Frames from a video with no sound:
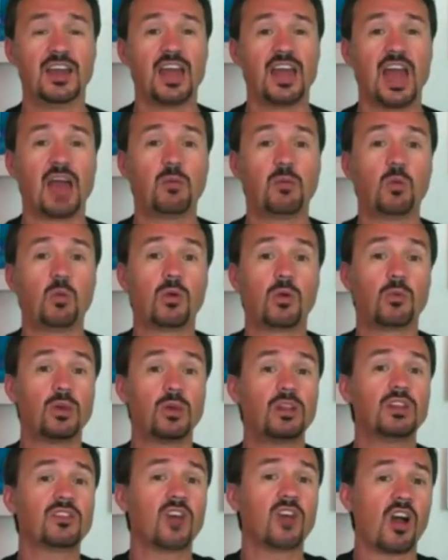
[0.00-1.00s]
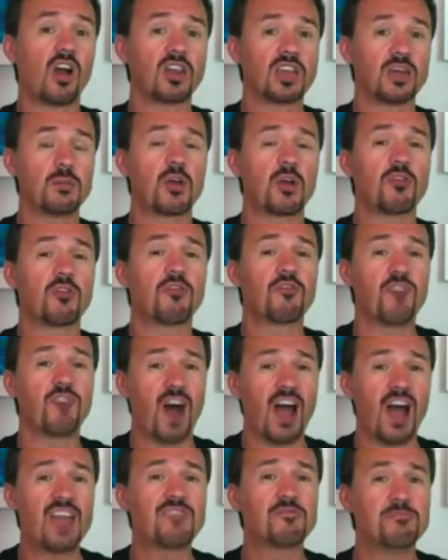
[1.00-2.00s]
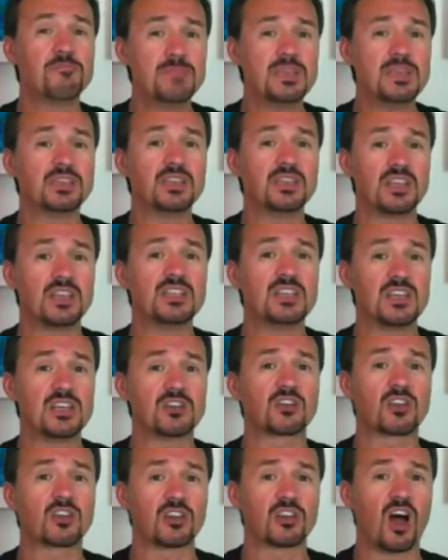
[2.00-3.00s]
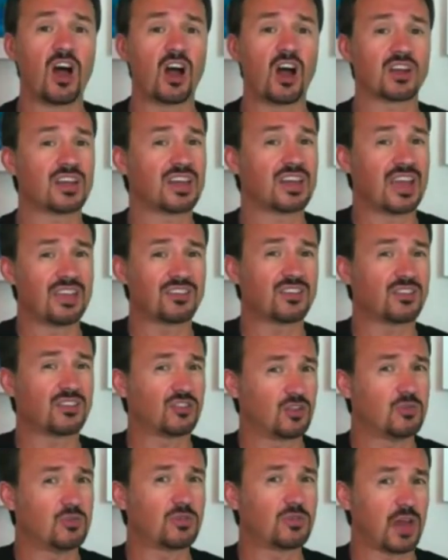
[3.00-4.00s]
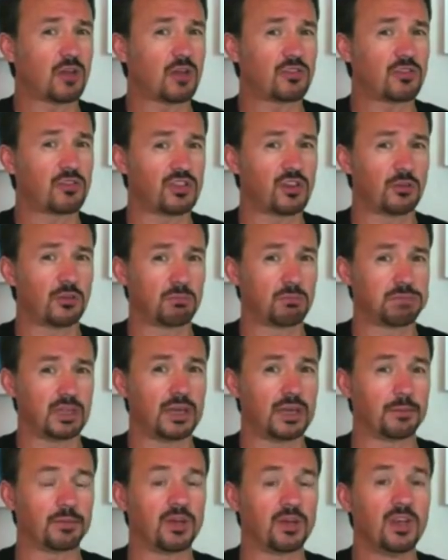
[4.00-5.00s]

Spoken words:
And we're really talking about a 5 million year clock against a 2,000 year blip.